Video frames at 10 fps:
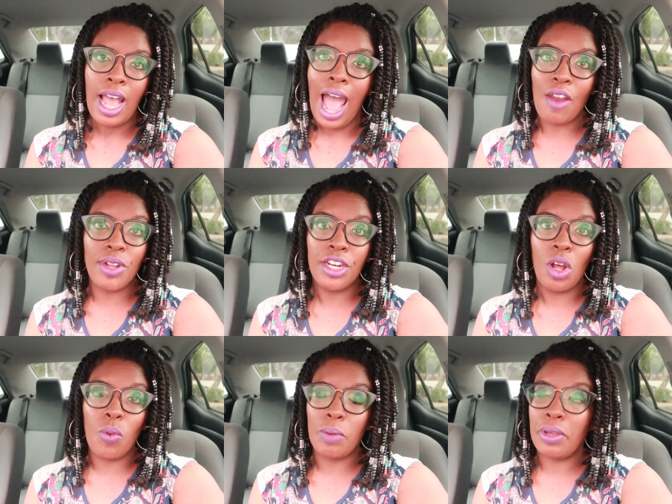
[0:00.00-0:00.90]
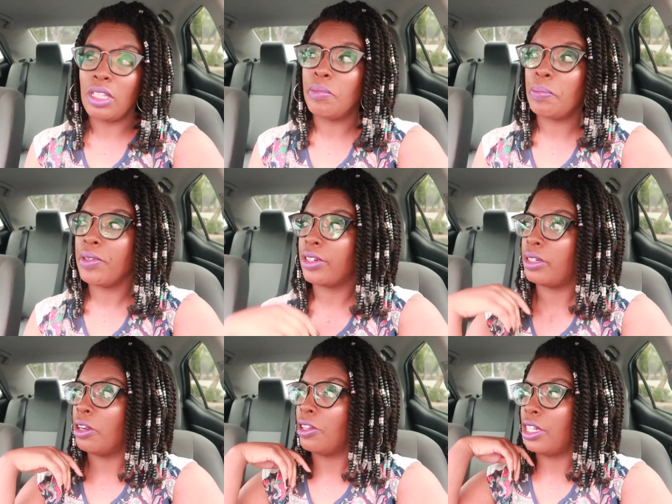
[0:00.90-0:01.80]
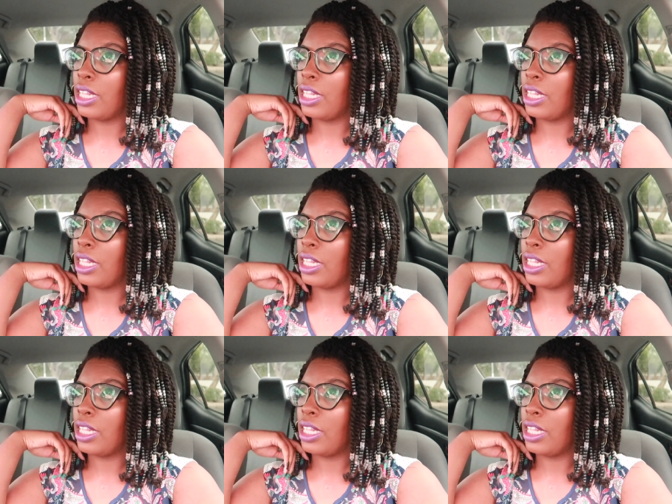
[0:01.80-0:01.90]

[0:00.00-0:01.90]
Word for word: I really don't want to pick them up early.